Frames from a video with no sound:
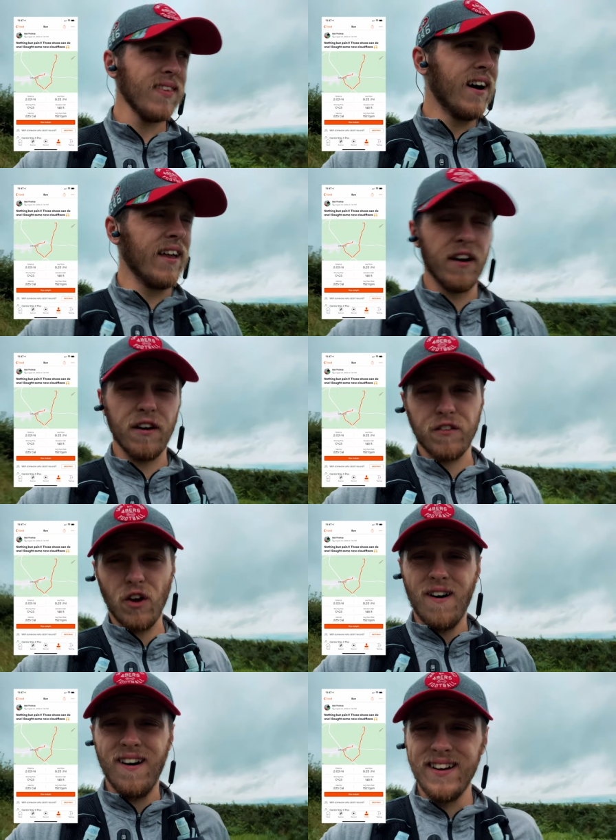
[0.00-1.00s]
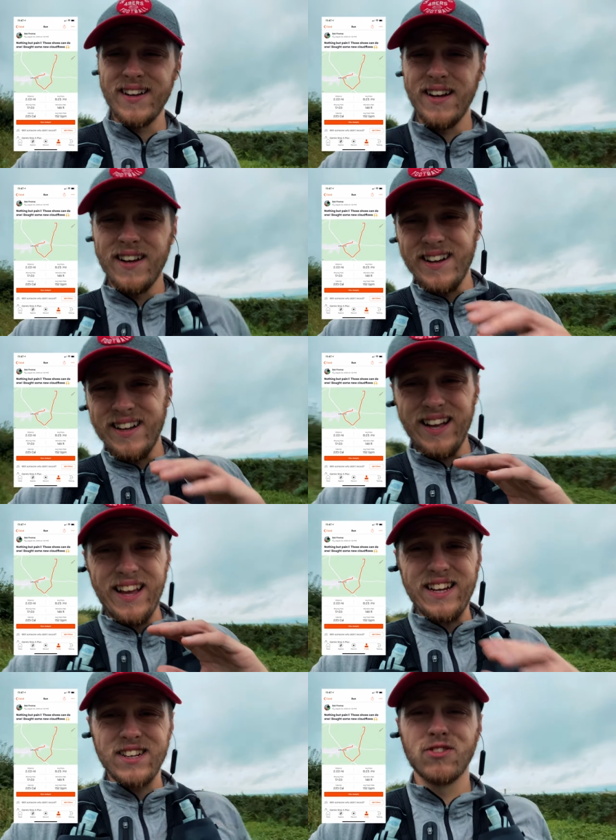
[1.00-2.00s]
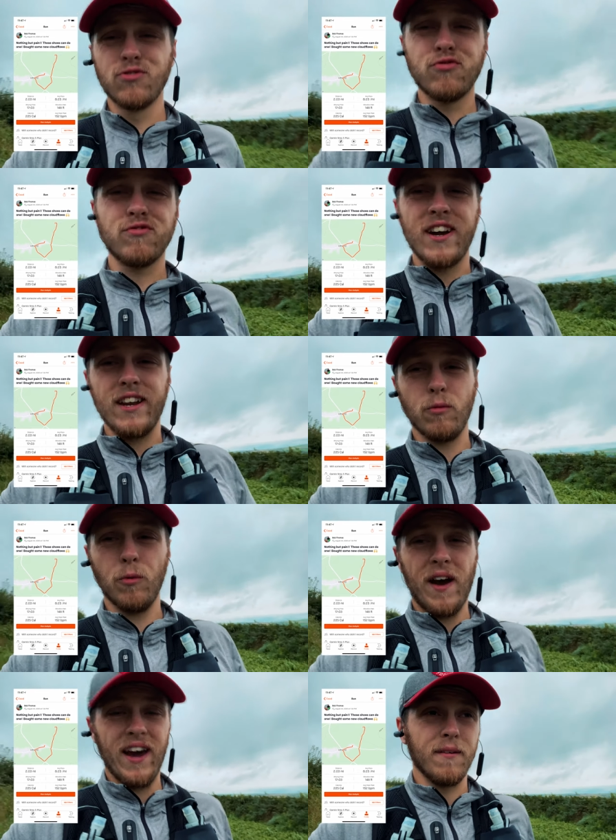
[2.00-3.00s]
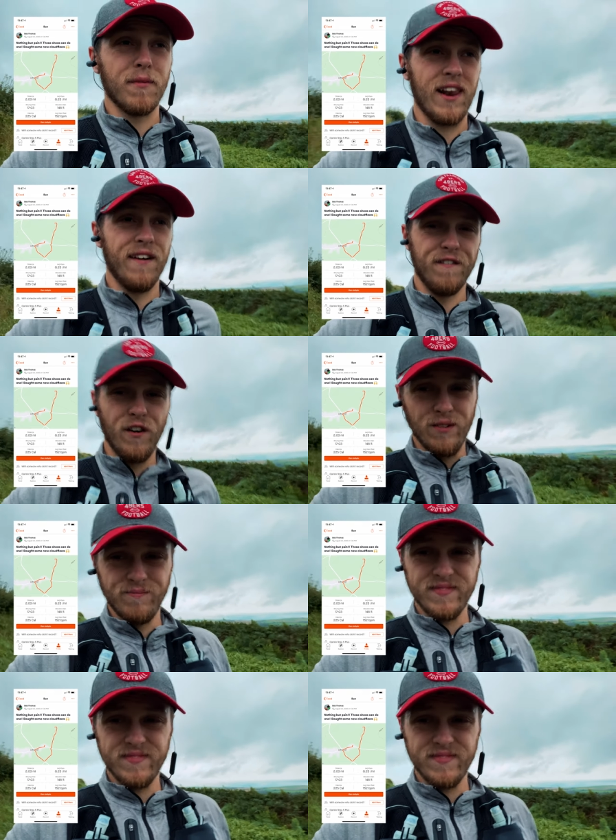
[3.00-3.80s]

and I've got incredible pain in my left foot.